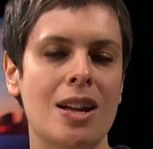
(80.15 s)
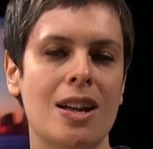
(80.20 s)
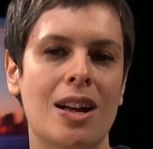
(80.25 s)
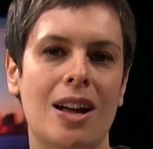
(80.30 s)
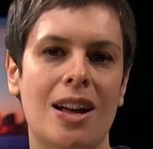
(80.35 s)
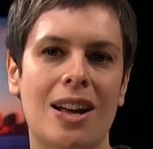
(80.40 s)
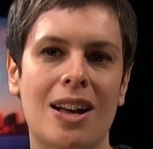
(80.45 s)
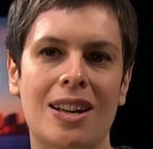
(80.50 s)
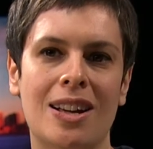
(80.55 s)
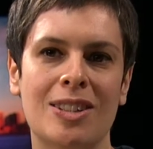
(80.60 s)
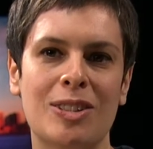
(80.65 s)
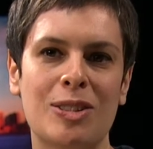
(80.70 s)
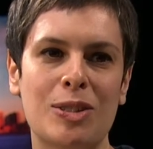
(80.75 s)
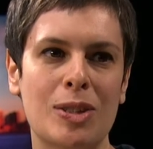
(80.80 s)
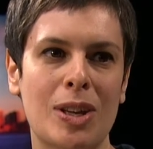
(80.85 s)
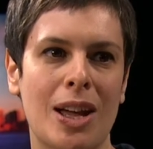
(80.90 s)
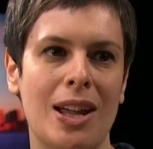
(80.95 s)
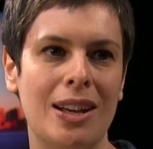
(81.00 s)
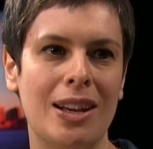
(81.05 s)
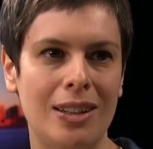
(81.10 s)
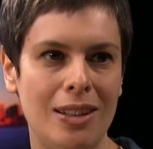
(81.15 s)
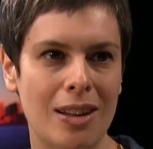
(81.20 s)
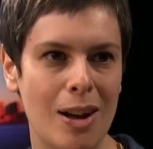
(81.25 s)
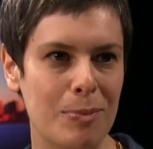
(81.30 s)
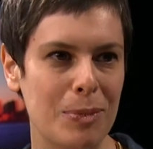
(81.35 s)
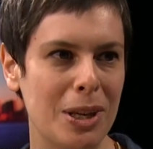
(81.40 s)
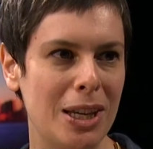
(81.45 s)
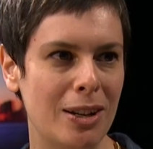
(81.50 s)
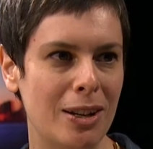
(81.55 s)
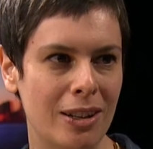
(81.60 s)
Uh, so it's kind of
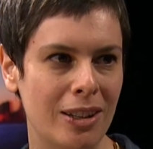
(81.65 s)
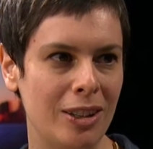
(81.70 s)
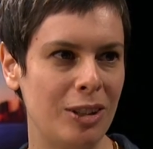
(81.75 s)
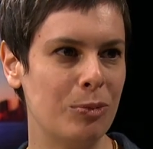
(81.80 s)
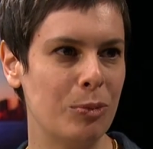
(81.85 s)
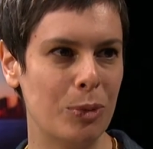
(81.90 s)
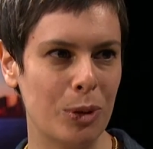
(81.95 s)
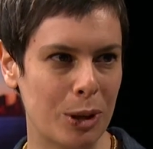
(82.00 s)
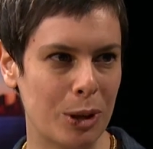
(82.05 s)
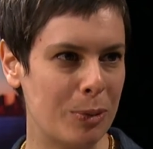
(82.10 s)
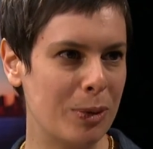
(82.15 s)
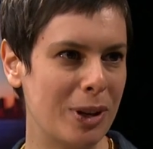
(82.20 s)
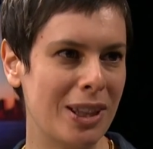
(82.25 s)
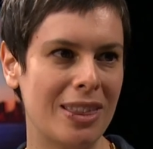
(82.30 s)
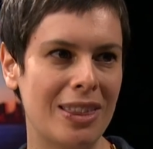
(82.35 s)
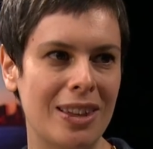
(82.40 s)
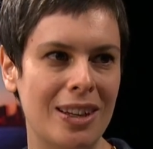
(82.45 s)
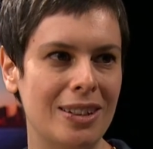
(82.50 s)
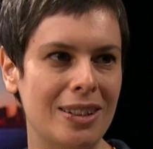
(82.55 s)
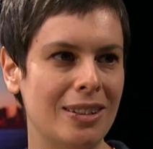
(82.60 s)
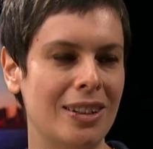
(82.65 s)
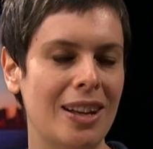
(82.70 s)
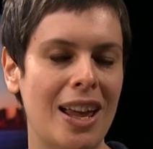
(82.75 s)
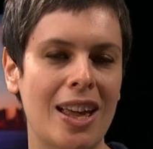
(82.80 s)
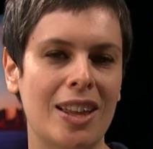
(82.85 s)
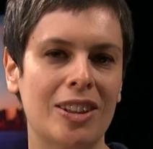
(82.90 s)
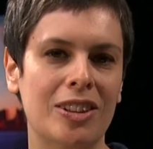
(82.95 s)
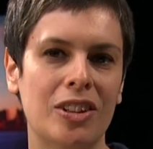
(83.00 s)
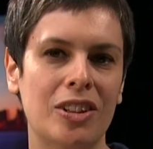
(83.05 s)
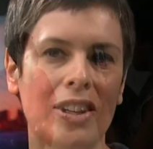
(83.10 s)
yummy to work with and,
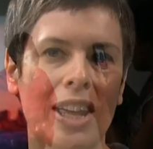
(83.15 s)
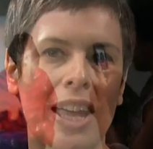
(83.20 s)
and look